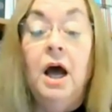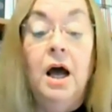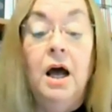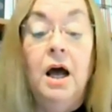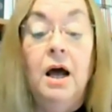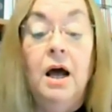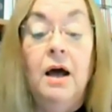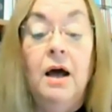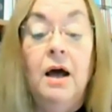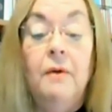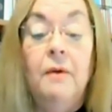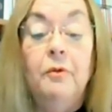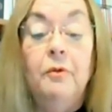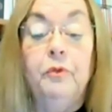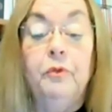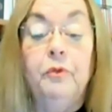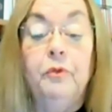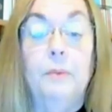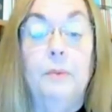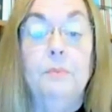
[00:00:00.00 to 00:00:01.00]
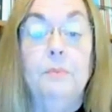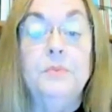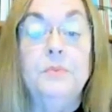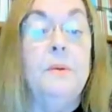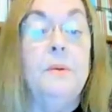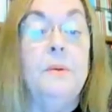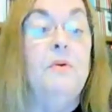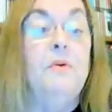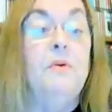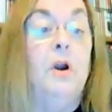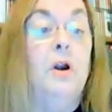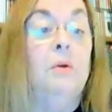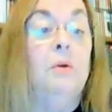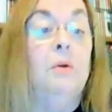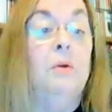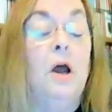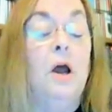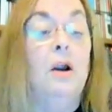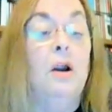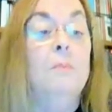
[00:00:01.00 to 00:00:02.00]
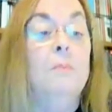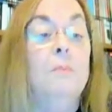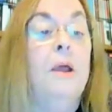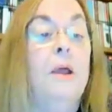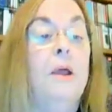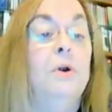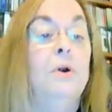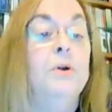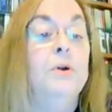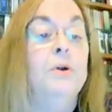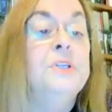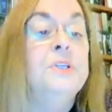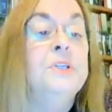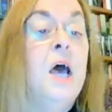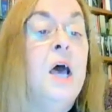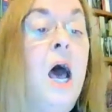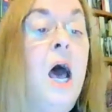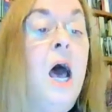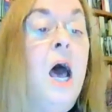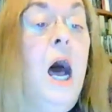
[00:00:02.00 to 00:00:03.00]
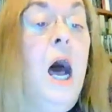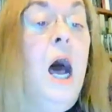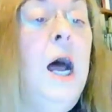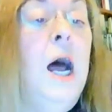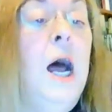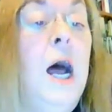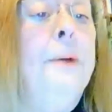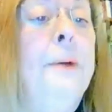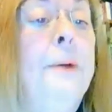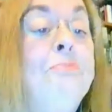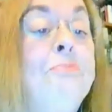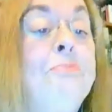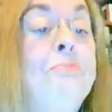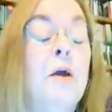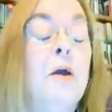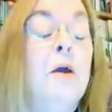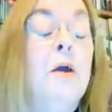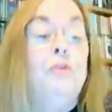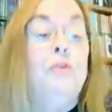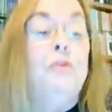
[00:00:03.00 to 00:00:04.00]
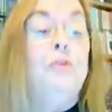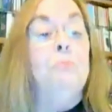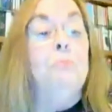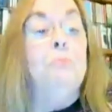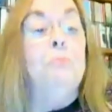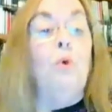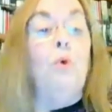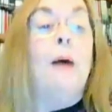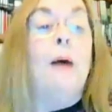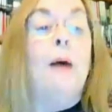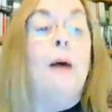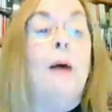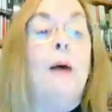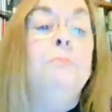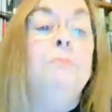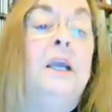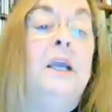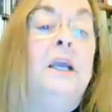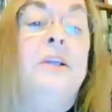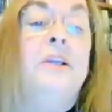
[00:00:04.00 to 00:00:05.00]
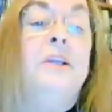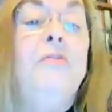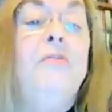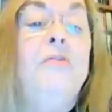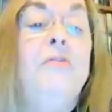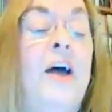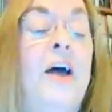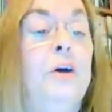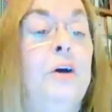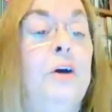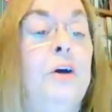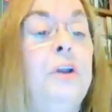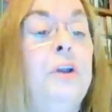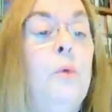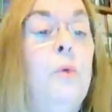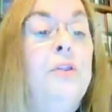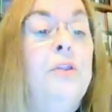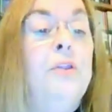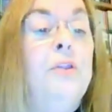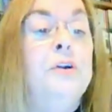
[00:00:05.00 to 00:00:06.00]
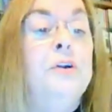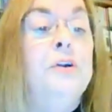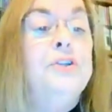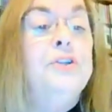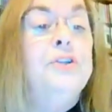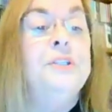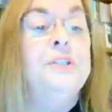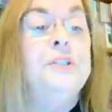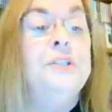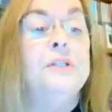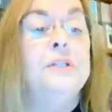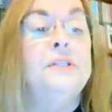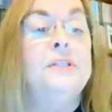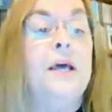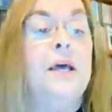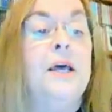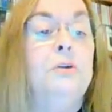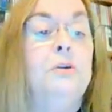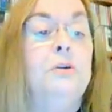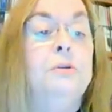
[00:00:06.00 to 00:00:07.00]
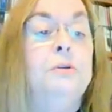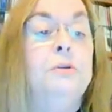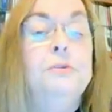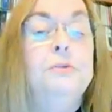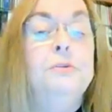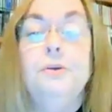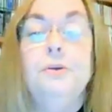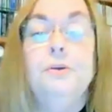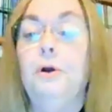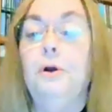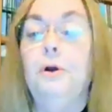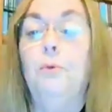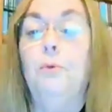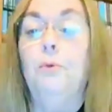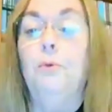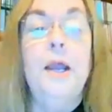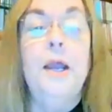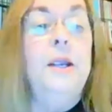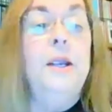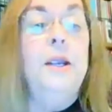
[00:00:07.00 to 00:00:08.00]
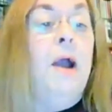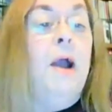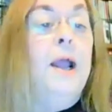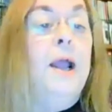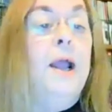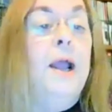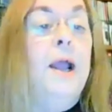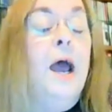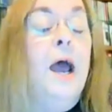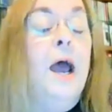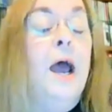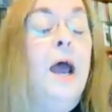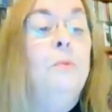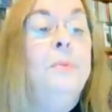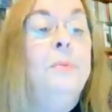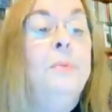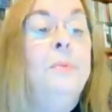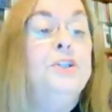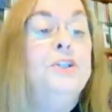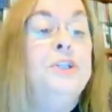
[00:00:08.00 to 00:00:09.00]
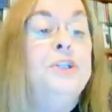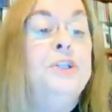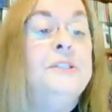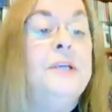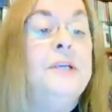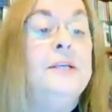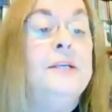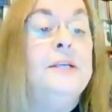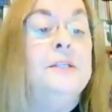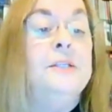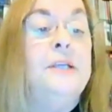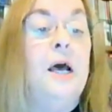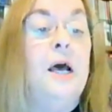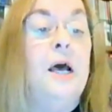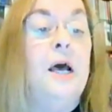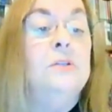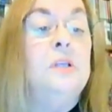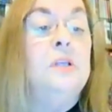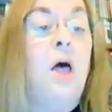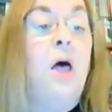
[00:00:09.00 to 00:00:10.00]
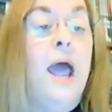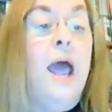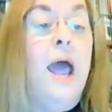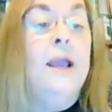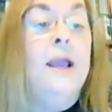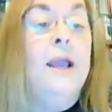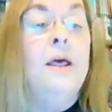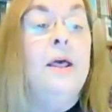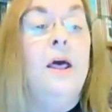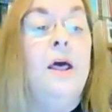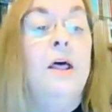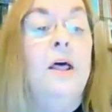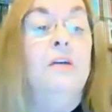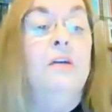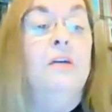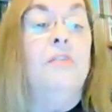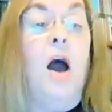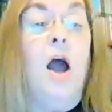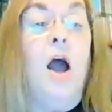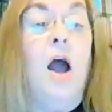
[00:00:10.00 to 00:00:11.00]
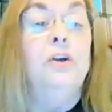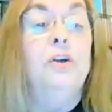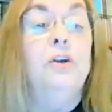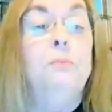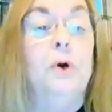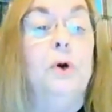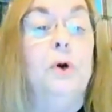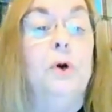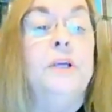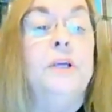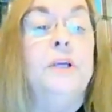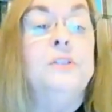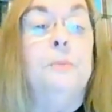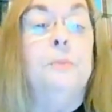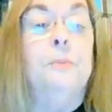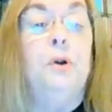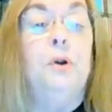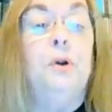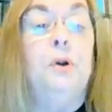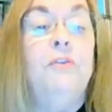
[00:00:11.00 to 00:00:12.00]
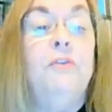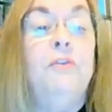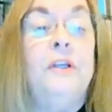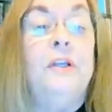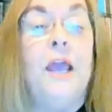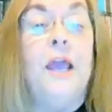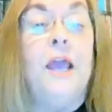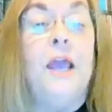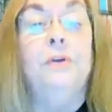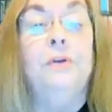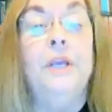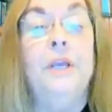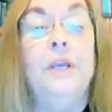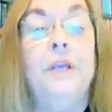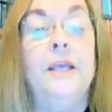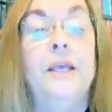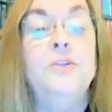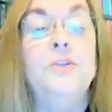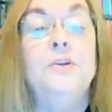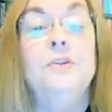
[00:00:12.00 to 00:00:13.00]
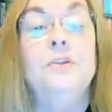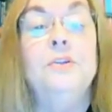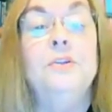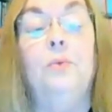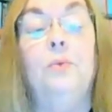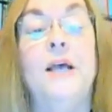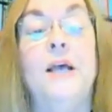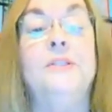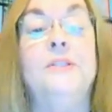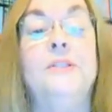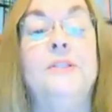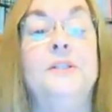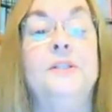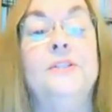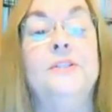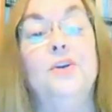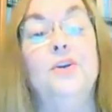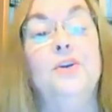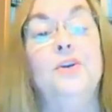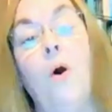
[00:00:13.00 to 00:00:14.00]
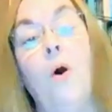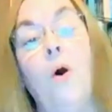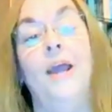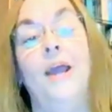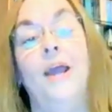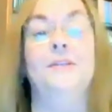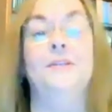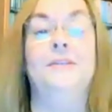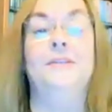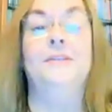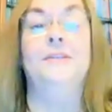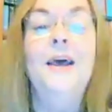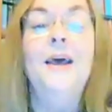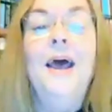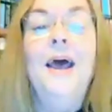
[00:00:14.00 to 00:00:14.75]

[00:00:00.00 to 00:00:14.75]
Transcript: from some of our members. From Robin McDuff, I don't know whether she's in Santa Cruz or Hawaii right now, but she says, it sounds like Wagner book is the perfect entry into The Rest is Noise.